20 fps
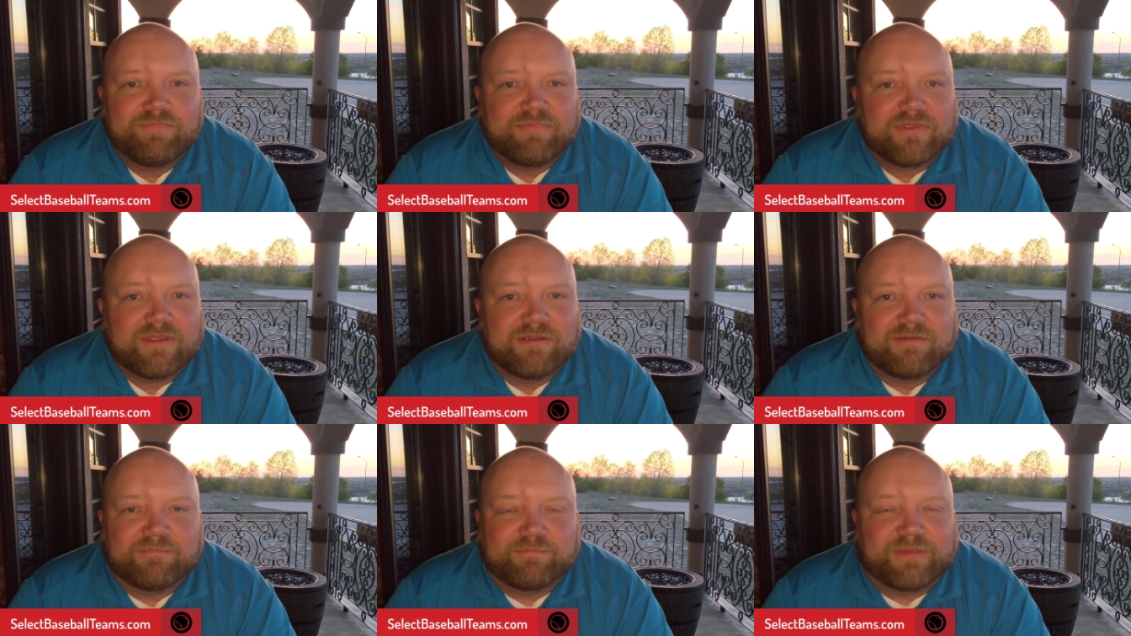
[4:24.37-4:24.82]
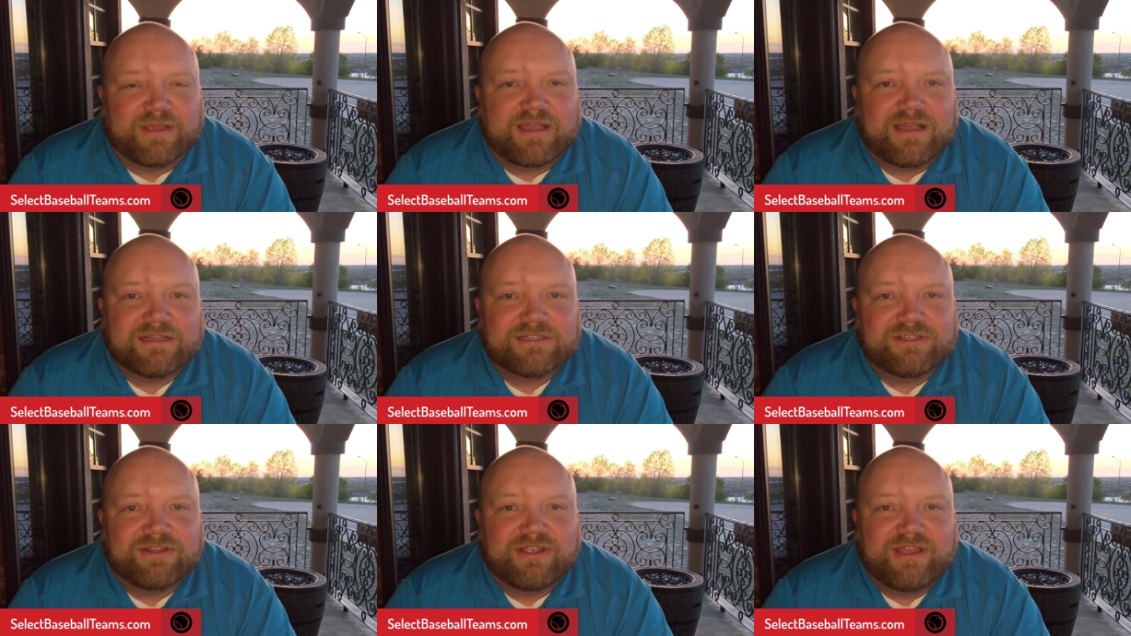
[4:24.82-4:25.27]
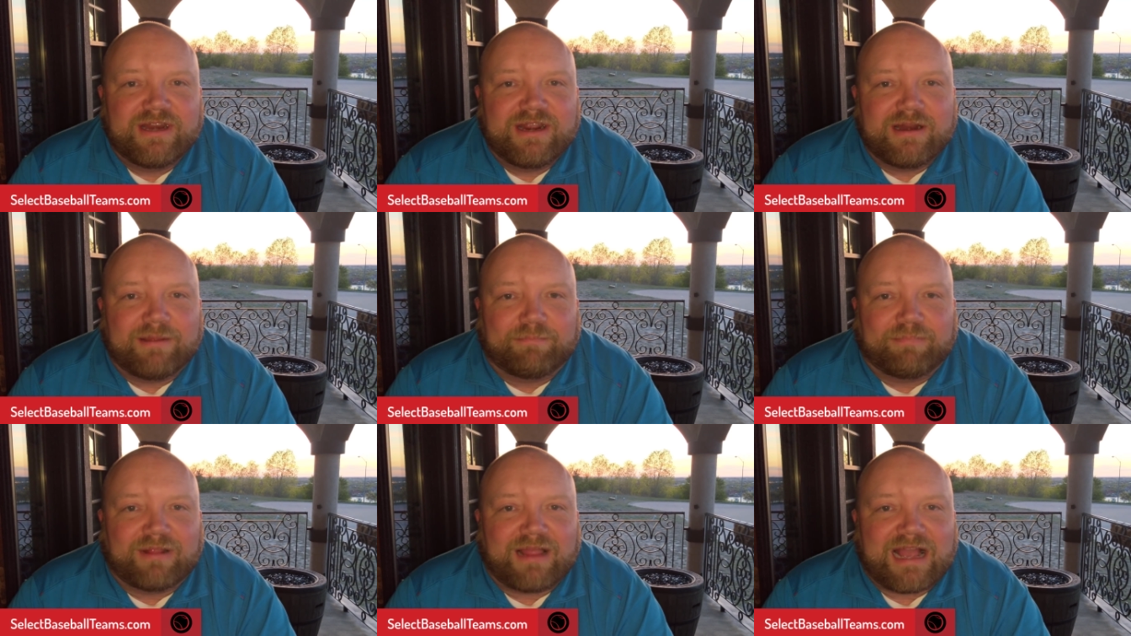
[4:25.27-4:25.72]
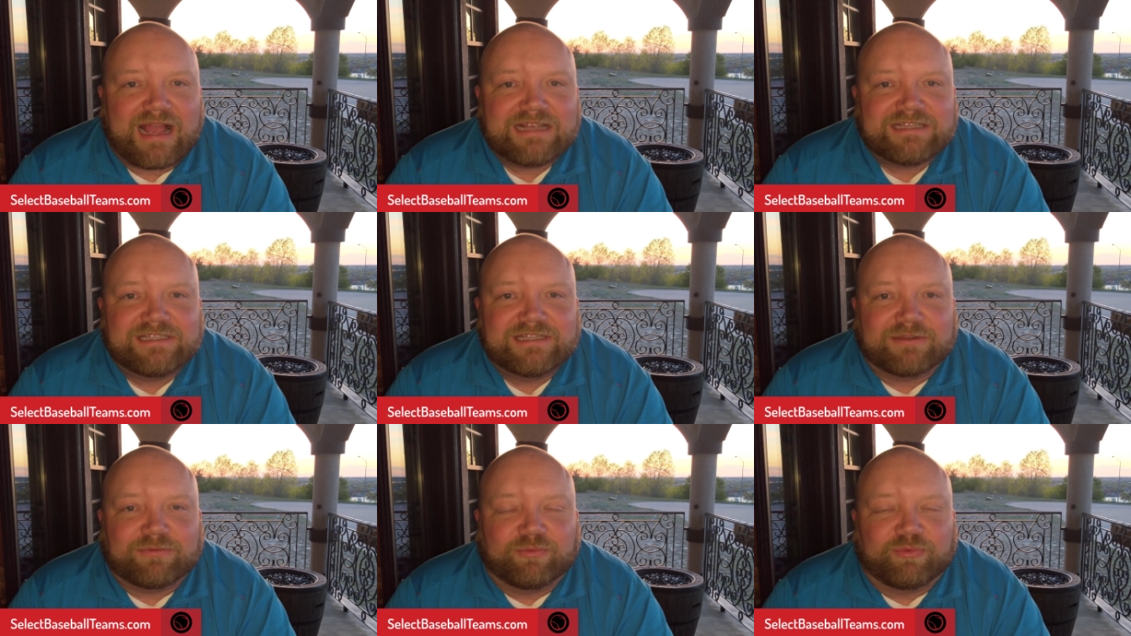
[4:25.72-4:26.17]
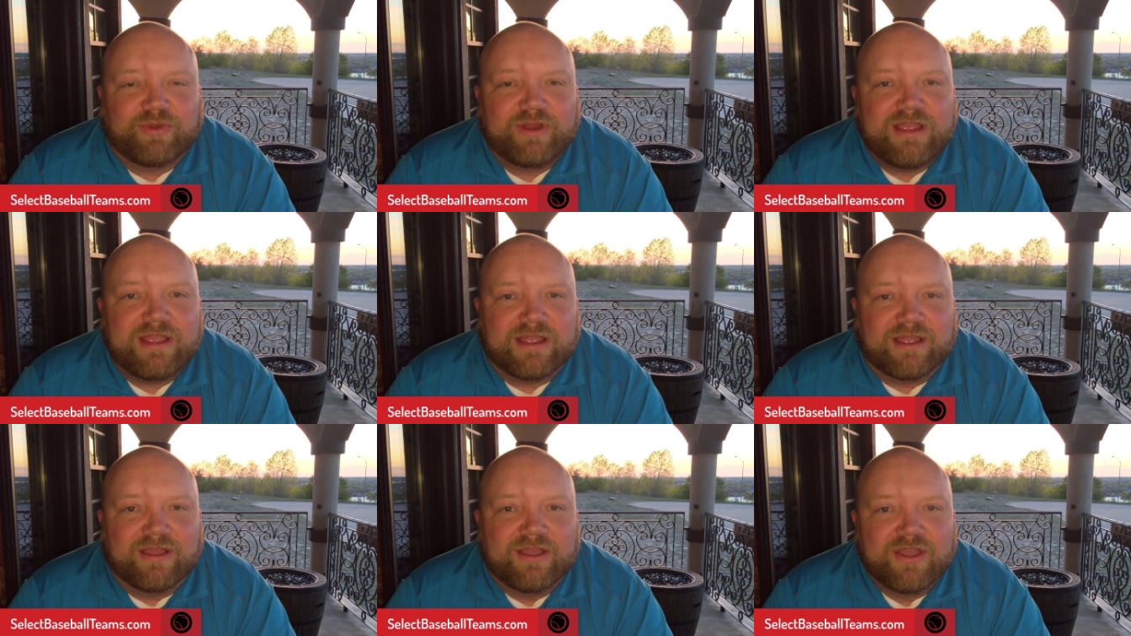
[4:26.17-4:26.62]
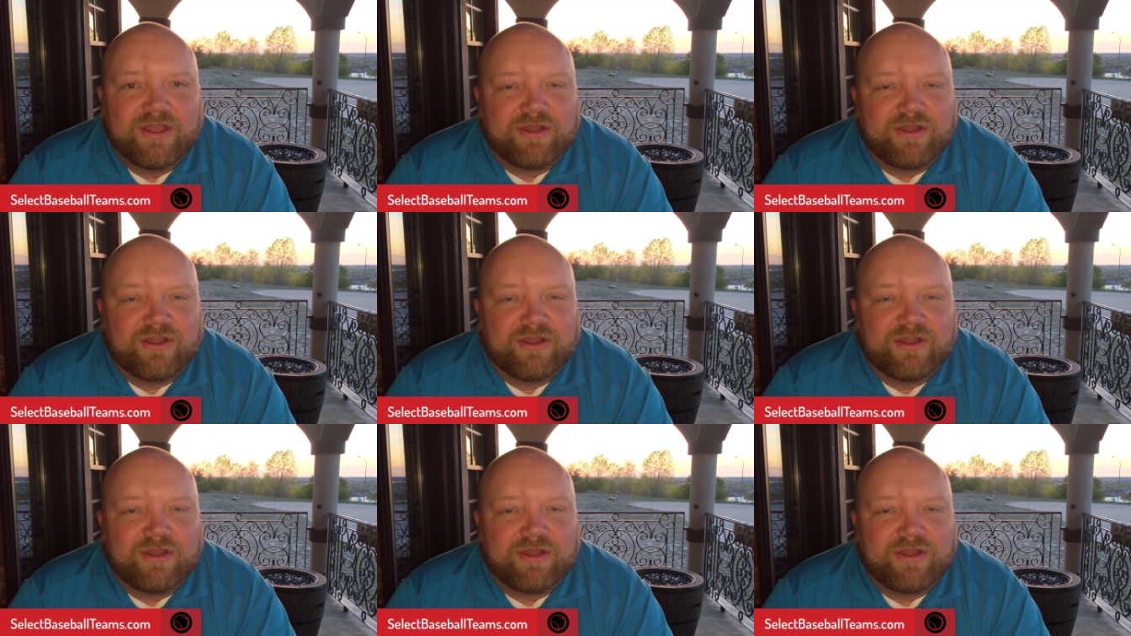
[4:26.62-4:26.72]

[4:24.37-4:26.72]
because they're getting a plastic ring